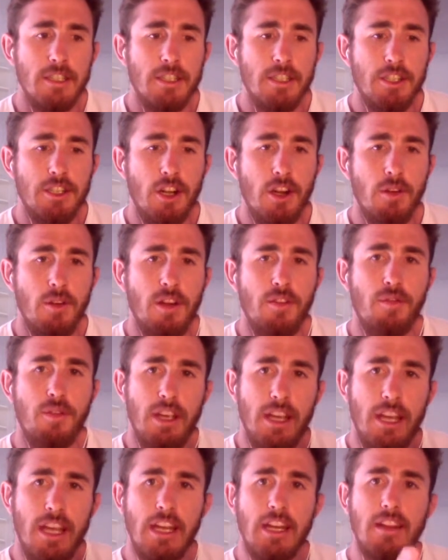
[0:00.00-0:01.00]
if
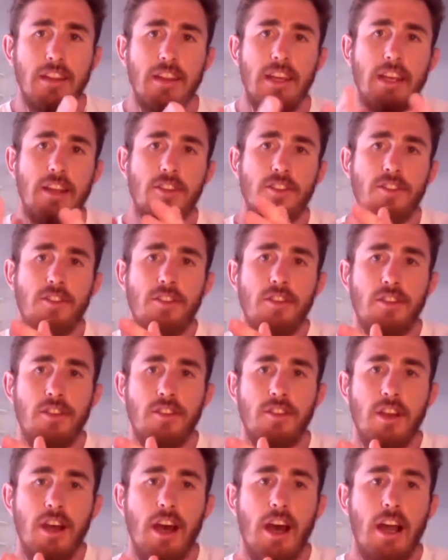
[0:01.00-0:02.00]
we're hitting these
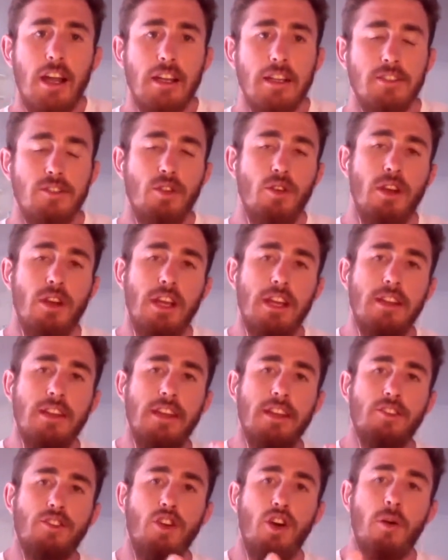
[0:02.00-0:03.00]
targets or hitting
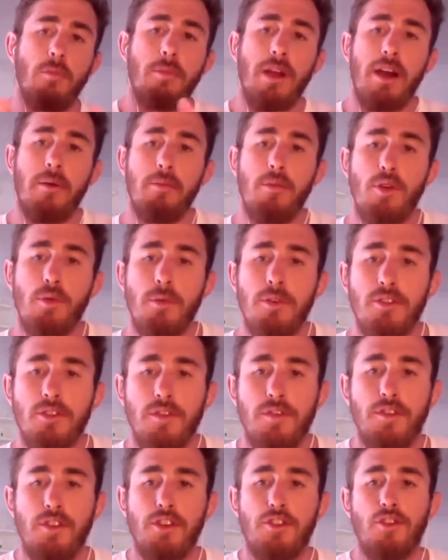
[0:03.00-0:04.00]
these compound movements
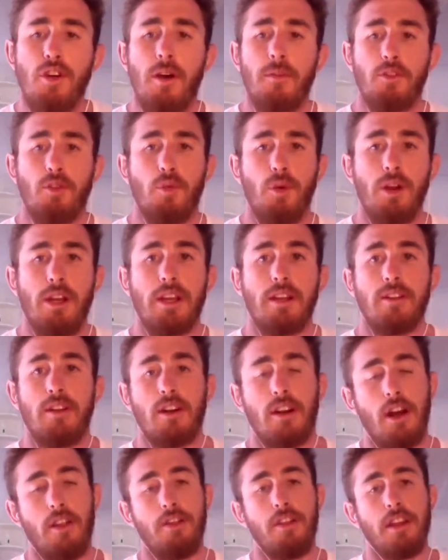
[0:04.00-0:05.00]
a few times a week, like
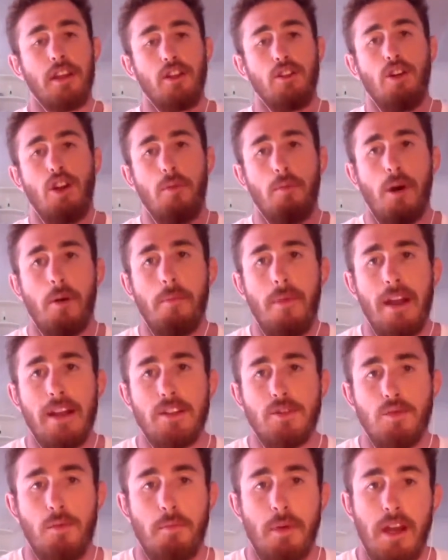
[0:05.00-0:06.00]
I think a lot of my
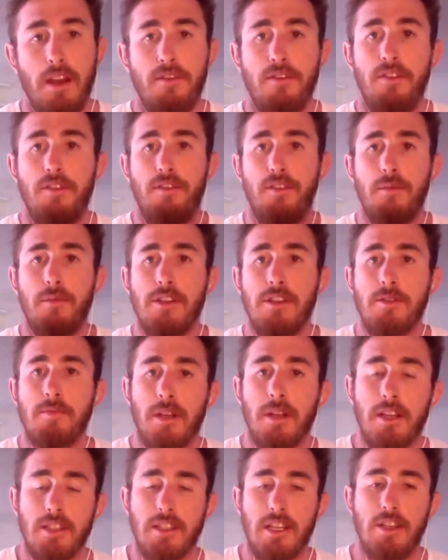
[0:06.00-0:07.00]
mates would benefit from this
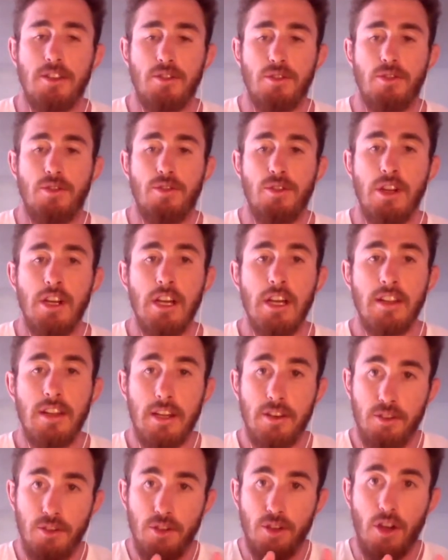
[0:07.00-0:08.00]
because they do
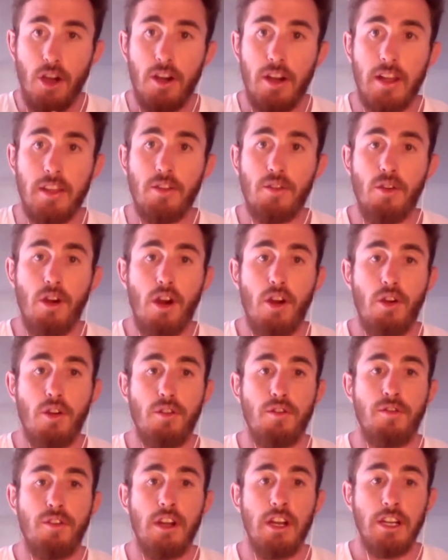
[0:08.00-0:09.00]
go down the road
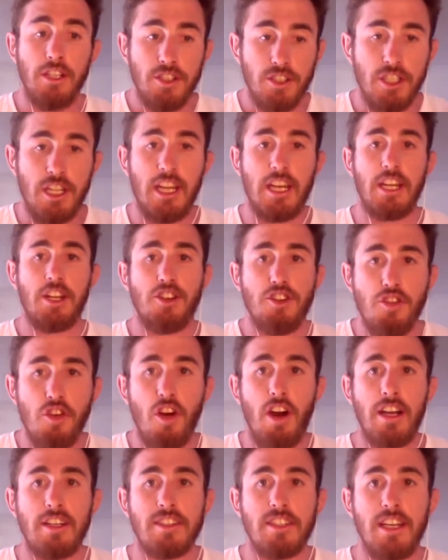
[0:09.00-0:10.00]
of just hitting
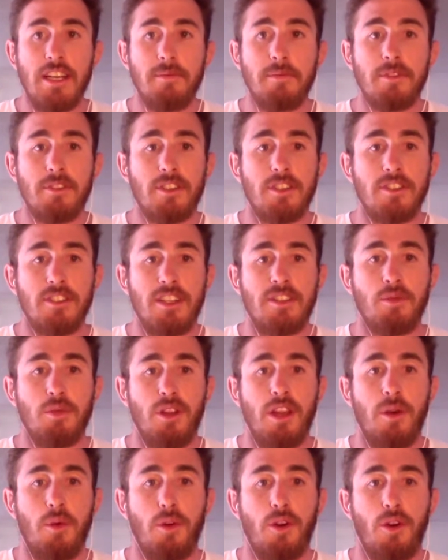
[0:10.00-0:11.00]
triceps because that's
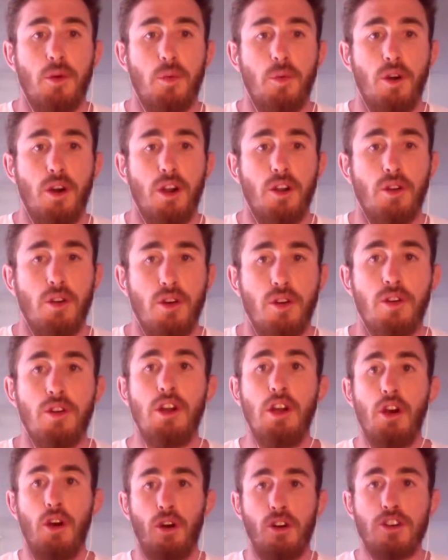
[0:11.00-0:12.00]
what they want to work on,
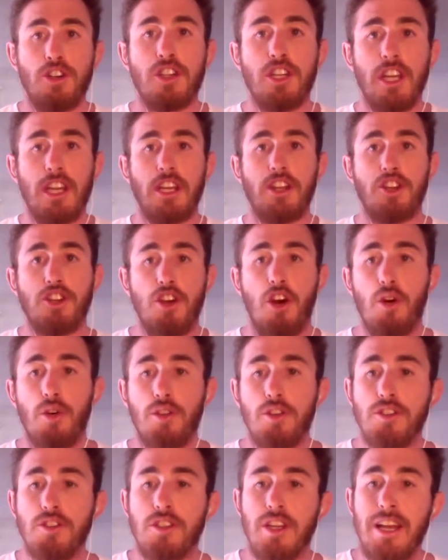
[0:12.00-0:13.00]
or just hitting
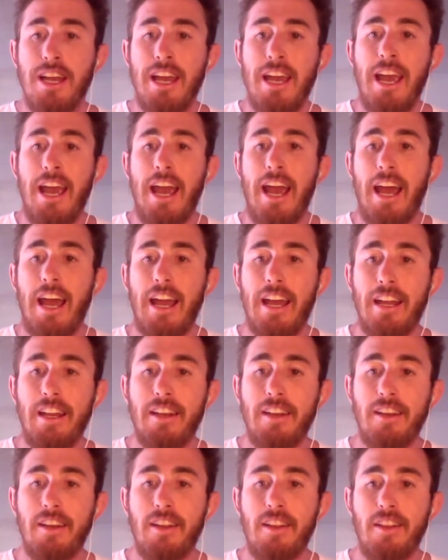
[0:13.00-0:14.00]
shoulders,
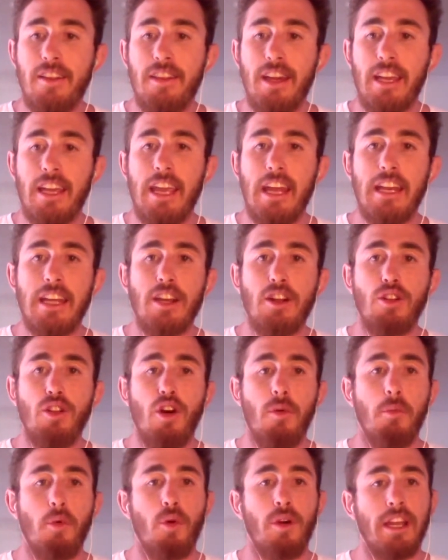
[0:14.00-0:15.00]
and they're getting a
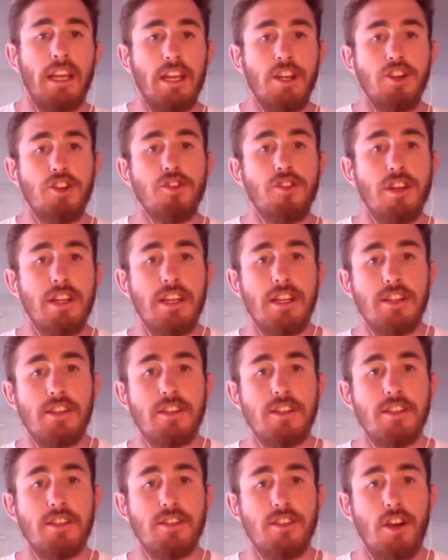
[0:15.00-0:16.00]
lot more injuries.
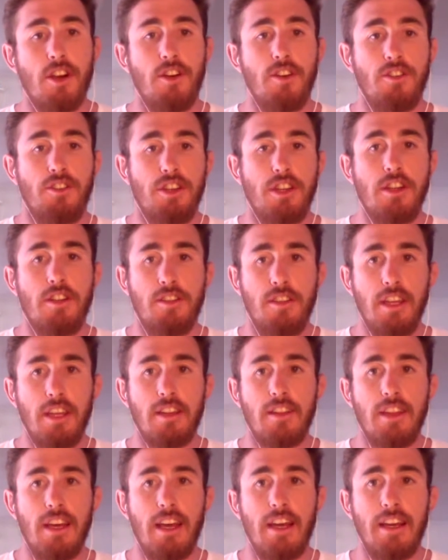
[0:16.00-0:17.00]
So do you
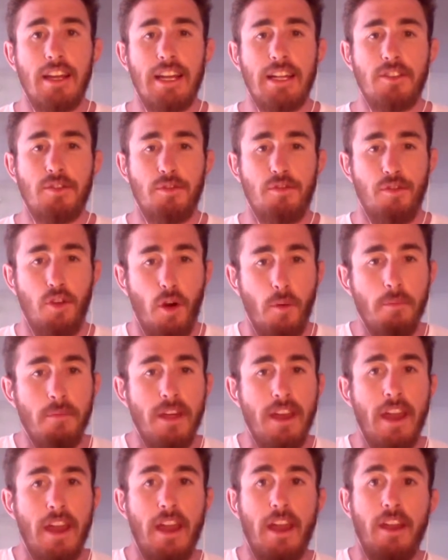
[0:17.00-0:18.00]
think that it's from
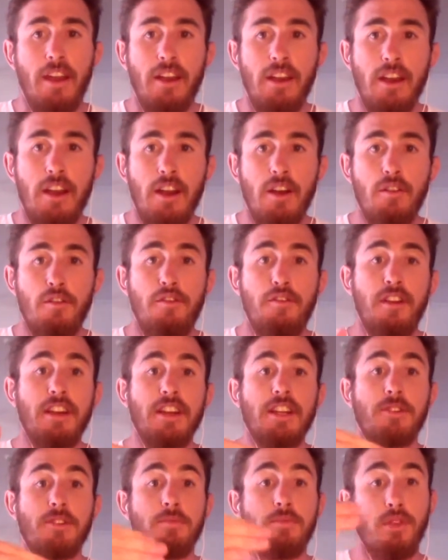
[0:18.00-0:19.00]
their
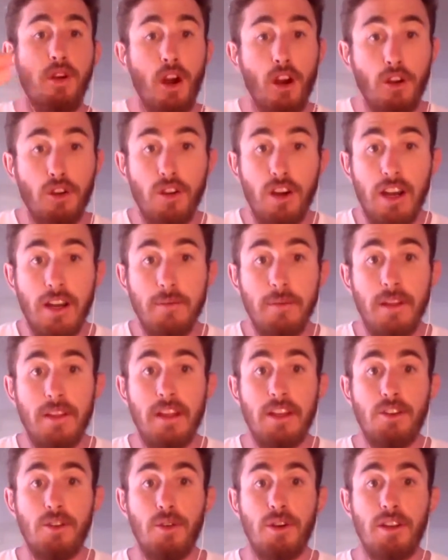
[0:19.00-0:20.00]
fitness program that they're
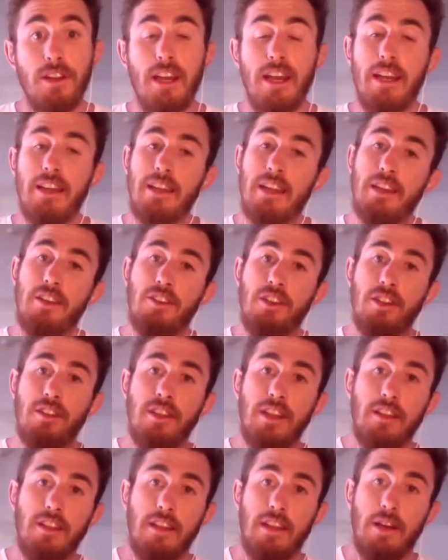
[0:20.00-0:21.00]
doing that, and do you
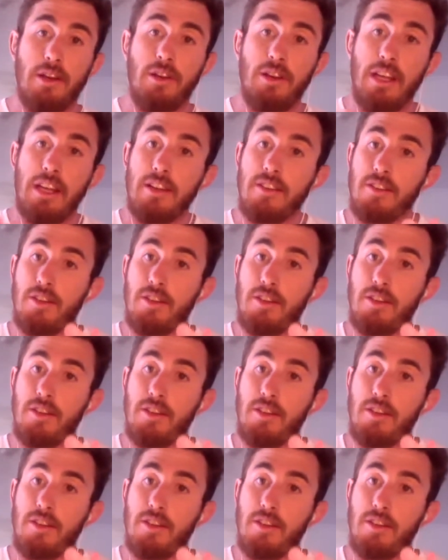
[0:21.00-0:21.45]
think that they need